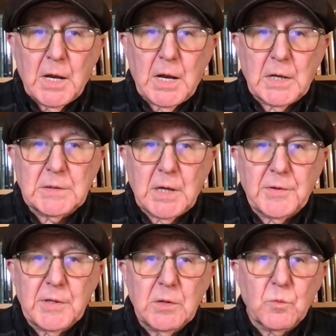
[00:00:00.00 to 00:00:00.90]
And I
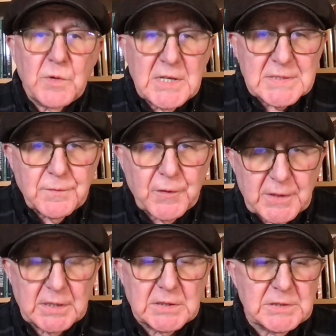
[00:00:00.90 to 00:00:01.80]
think the reason for
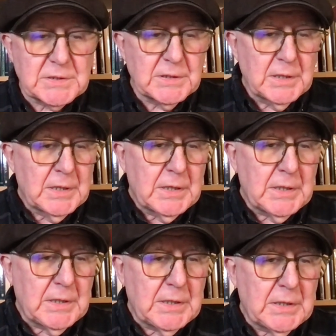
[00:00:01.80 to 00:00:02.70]
this
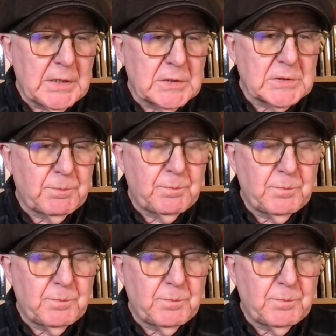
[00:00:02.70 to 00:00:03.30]
is